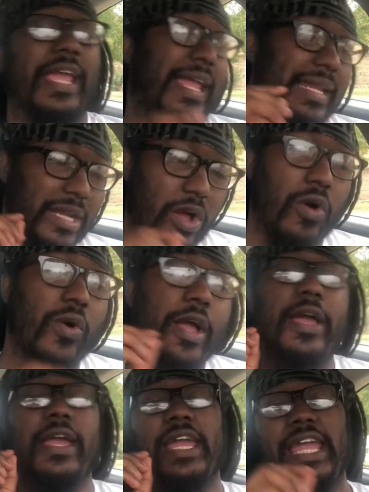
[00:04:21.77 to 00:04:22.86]
And no,
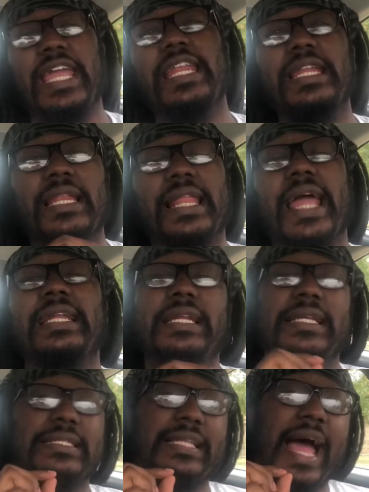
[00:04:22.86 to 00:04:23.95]
eating the lightning
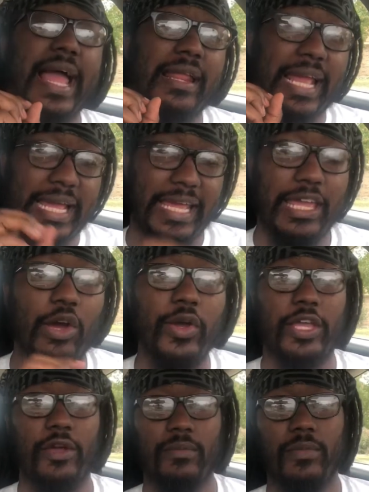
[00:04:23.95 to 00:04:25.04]
does not heal
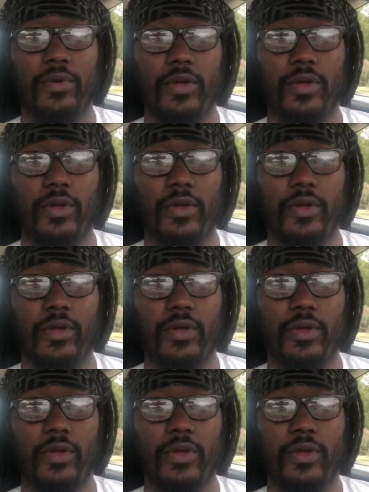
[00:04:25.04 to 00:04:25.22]
him.